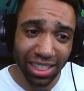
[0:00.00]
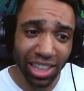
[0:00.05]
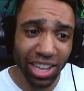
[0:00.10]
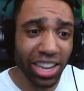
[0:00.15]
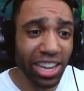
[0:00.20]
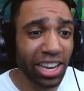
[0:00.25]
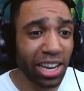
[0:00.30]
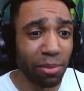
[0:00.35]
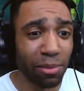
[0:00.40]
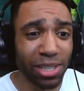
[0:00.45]

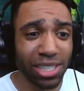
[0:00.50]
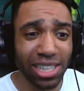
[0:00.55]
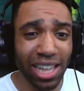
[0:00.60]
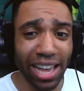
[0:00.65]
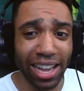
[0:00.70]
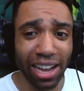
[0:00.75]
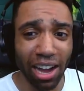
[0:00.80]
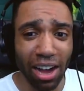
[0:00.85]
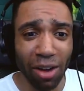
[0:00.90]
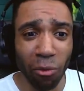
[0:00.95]
Look at him. He's
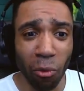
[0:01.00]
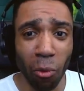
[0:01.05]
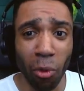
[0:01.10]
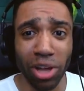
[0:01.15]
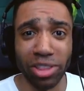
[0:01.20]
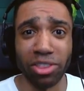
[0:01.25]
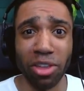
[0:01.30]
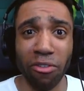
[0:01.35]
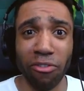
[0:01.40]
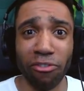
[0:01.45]
like,
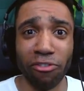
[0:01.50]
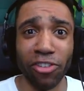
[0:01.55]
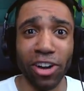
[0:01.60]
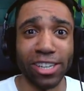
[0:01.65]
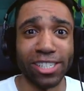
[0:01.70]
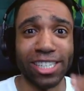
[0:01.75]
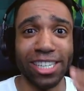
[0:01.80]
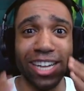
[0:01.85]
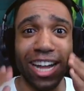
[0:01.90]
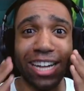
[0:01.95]
what the
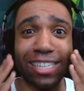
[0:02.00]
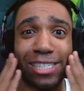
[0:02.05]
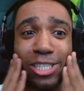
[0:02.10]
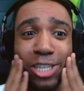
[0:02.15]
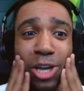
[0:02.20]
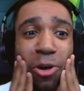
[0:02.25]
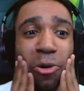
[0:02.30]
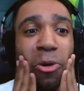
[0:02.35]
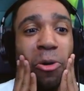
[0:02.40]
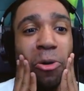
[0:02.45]
fuck did I
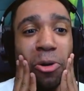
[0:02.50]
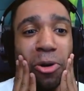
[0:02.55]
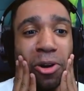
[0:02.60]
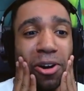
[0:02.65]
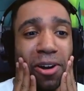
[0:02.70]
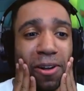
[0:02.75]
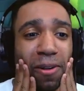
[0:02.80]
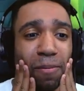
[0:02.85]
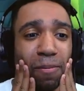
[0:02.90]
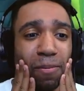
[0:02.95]
do?
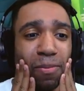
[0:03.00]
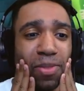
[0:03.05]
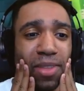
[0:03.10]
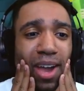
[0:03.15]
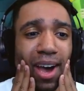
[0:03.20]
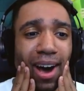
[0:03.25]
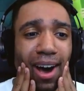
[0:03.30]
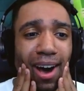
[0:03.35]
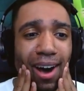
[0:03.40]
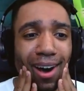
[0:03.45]

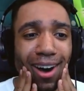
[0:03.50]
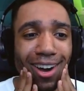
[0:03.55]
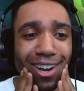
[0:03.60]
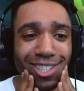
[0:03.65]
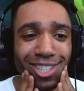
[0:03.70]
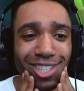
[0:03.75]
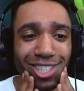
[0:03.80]
Oh,